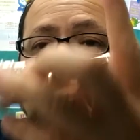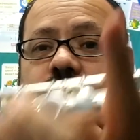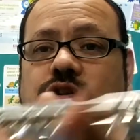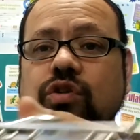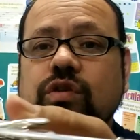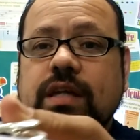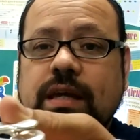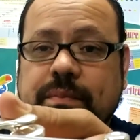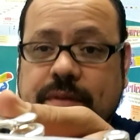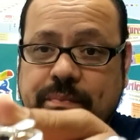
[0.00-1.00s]
You do
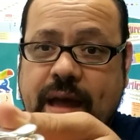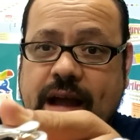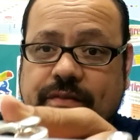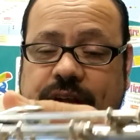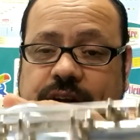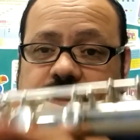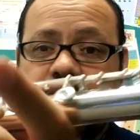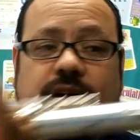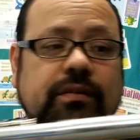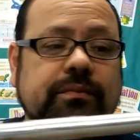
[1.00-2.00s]
keep the back finger
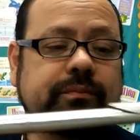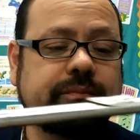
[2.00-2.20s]
down.